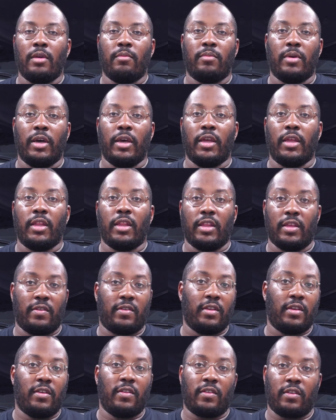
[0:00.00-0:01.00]
but
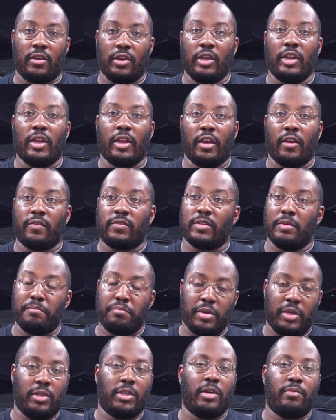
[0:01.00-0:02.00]
this is good enough to
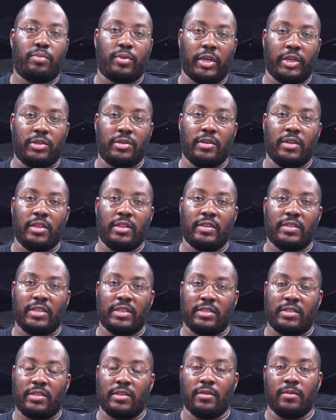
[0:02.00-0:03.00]
build up pressure in the
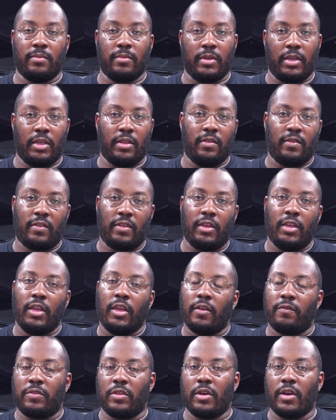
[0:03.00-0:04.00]
system and see
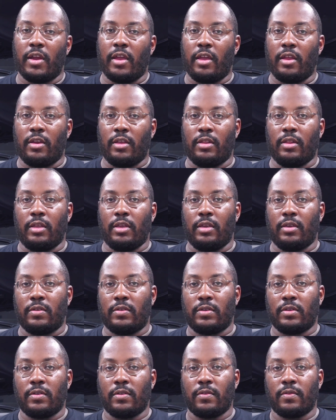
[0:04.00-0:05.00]
if there are any
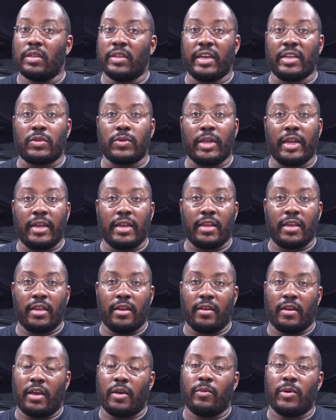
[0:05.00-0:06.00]
leaks. So that's what I
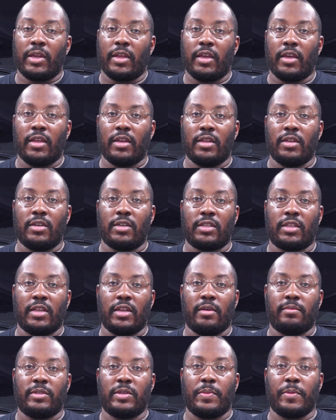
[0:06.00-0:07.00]
did. I went ahead and hooked it
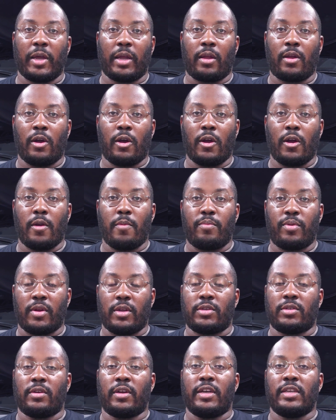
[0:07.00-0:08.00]
up to my car,
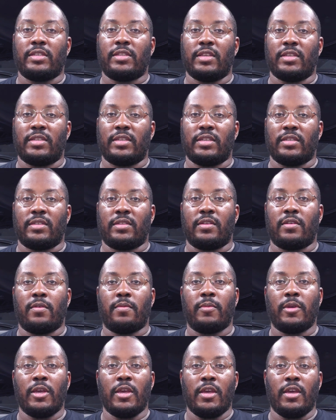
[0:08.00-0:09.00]
pressurized the
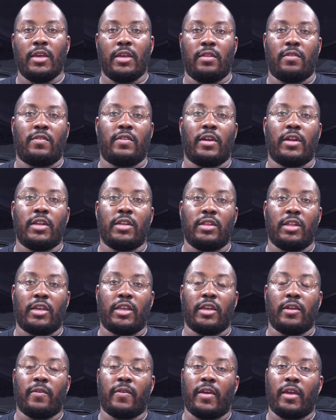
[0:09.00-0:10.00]
system, and started
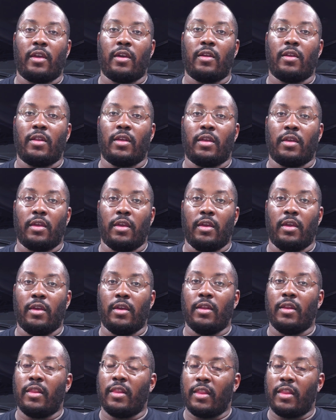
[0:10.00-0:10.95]
looking around, and